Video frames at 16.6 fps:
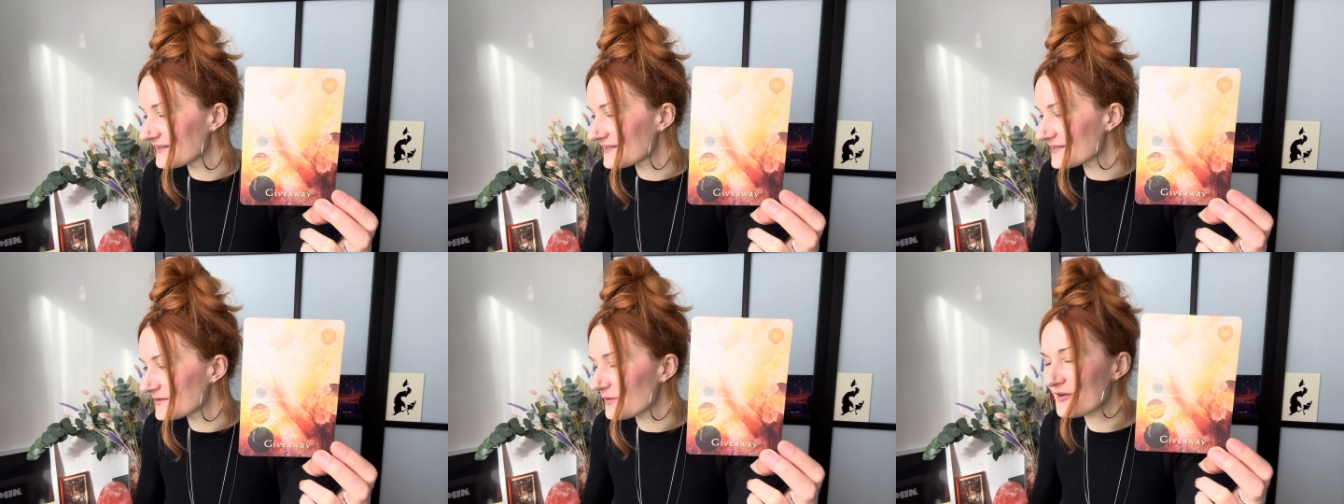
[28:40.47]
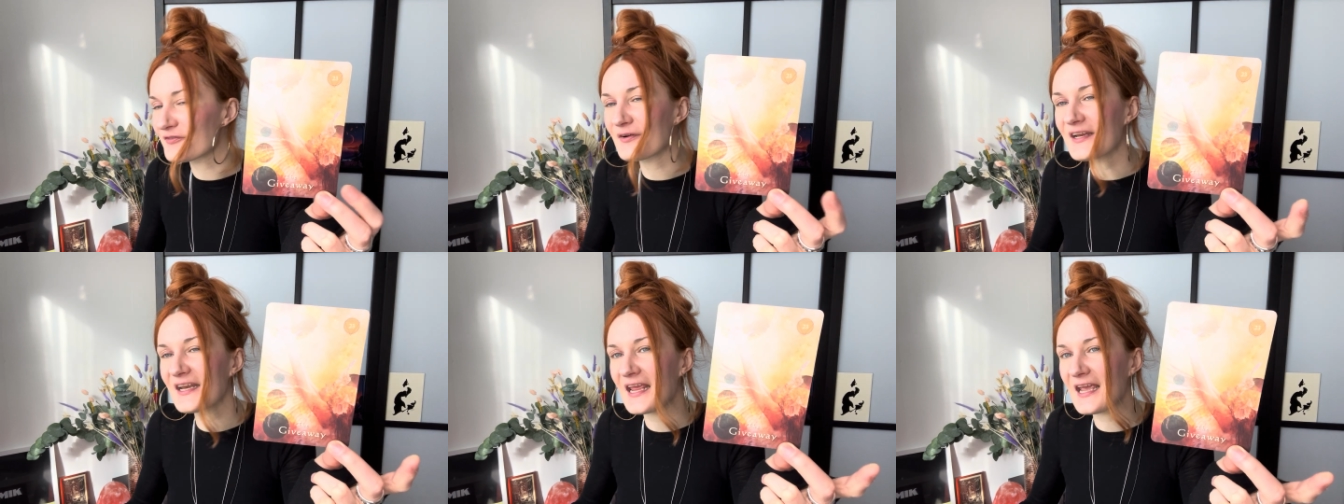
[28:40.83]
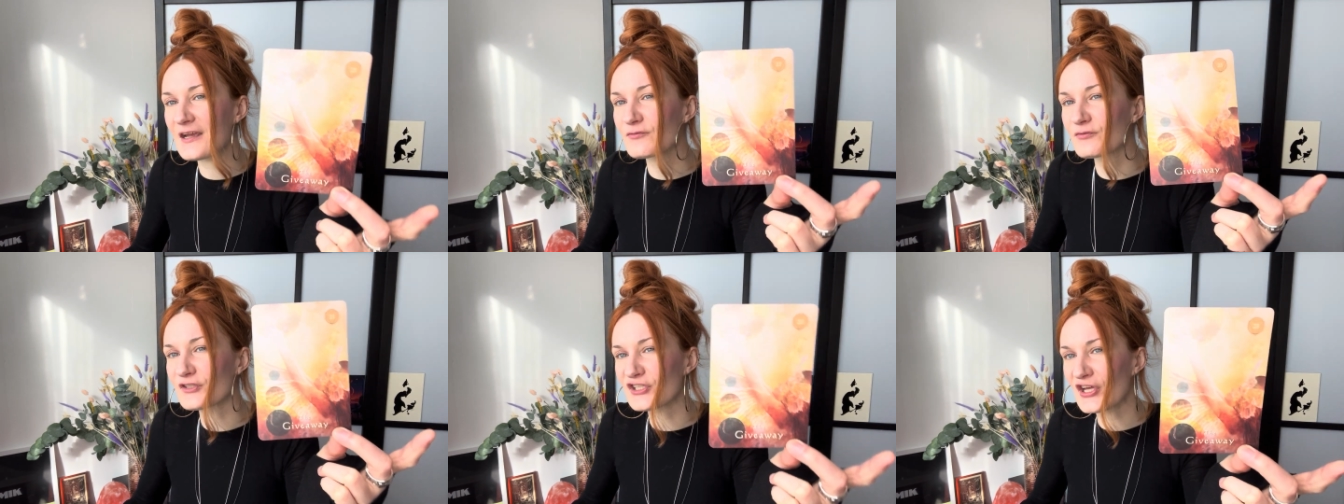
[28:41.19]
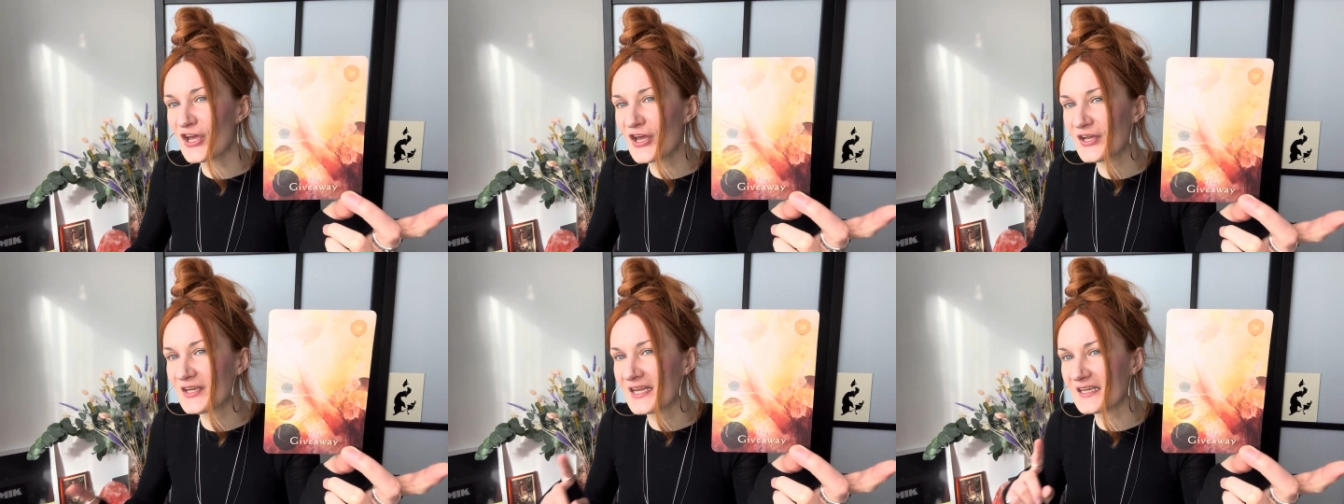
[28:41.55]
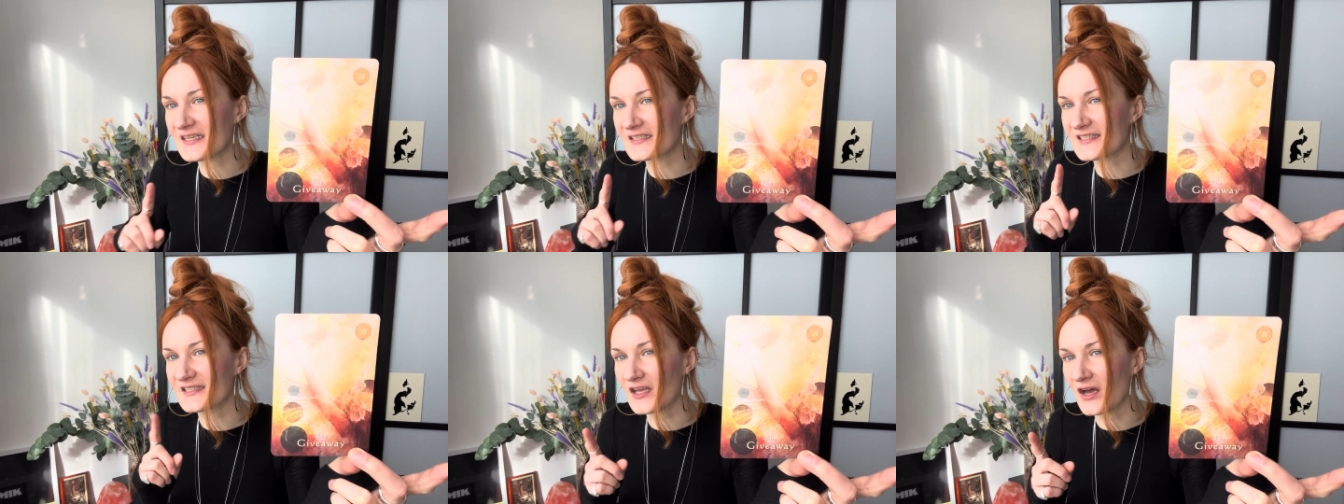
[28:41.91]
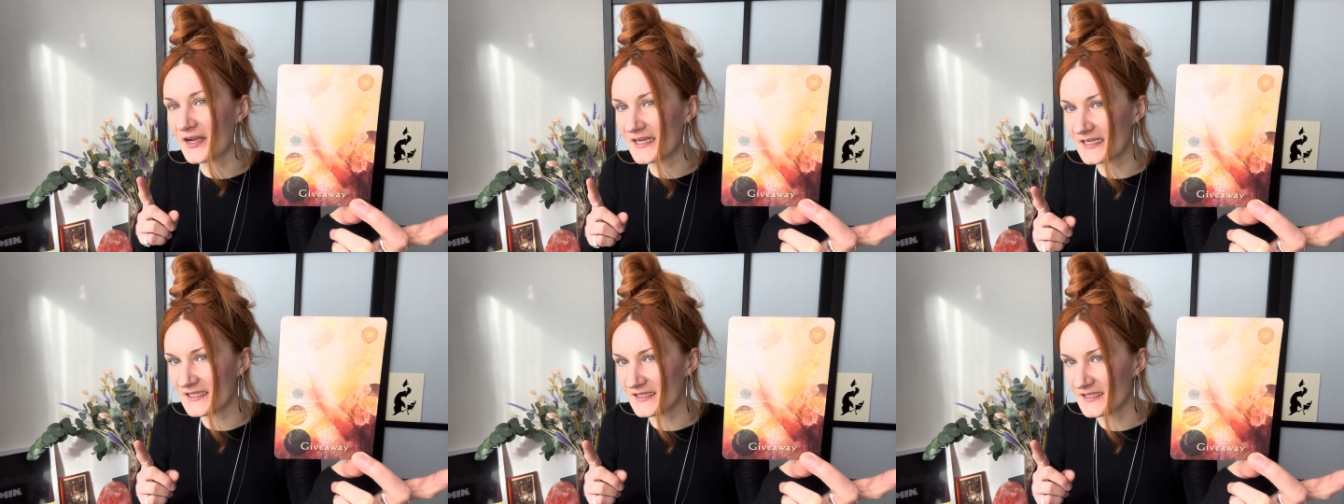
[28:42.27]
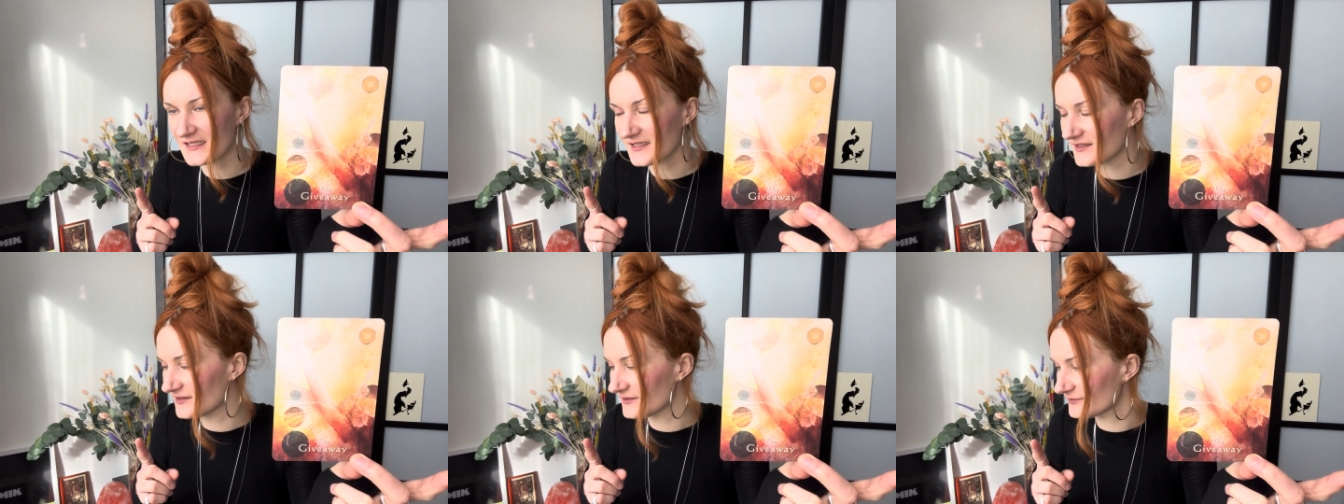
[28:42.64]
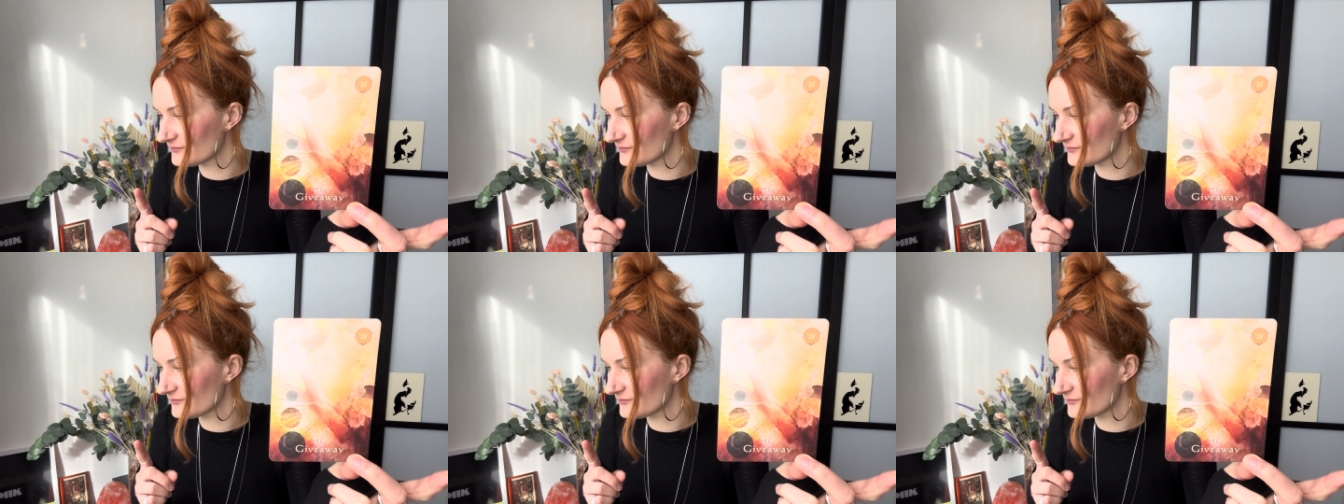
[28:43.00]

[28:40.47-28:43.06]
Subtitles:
So I've written here returning sight.